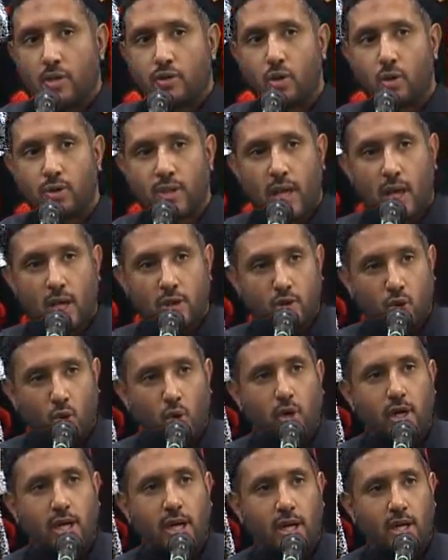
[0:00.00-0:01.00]
So they are
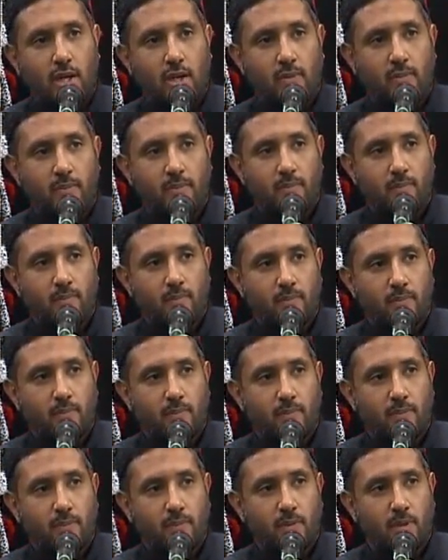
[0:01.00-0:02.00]
talking,
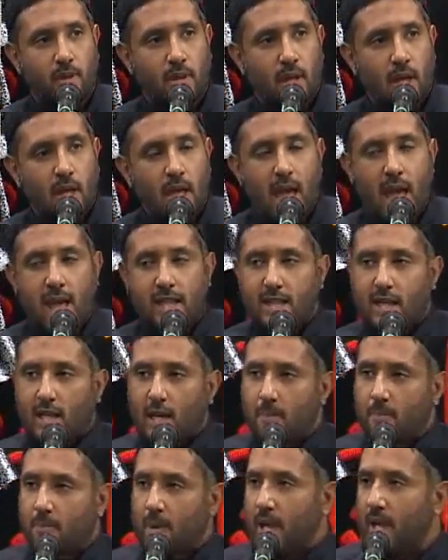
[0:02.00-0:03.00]
and the
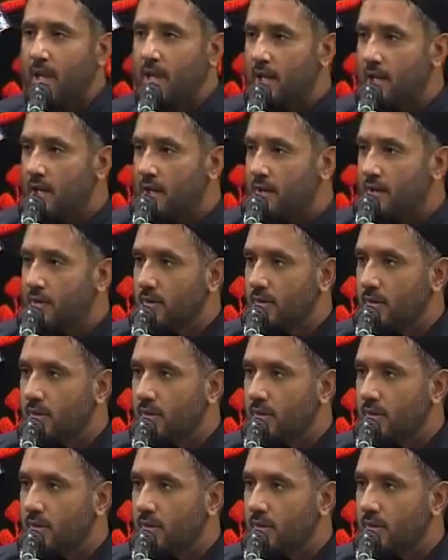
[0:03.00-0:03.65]
companion